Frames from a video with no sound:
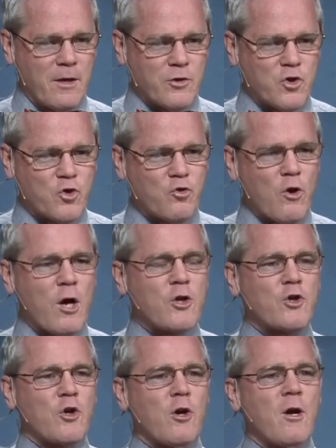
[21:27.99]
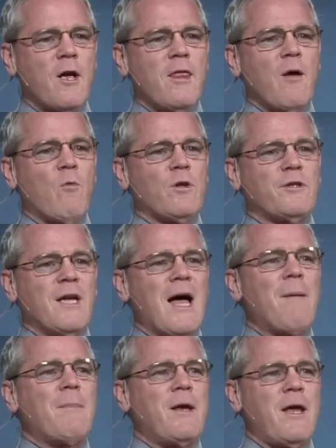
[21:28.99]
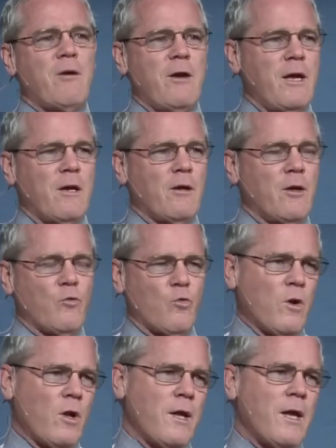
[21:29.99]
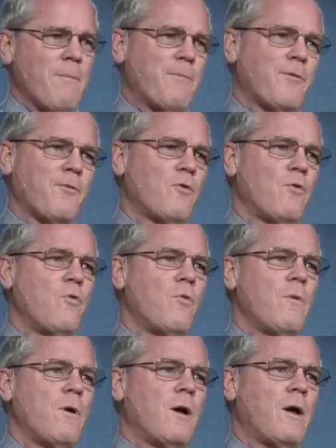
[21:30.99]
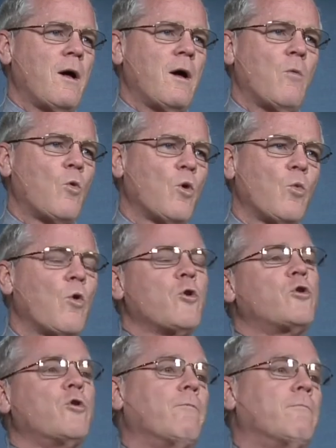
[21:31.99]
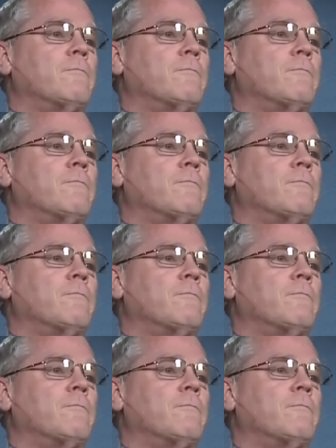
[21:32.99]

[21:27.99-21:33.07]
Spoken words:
structure that will dominate England really up through World War II.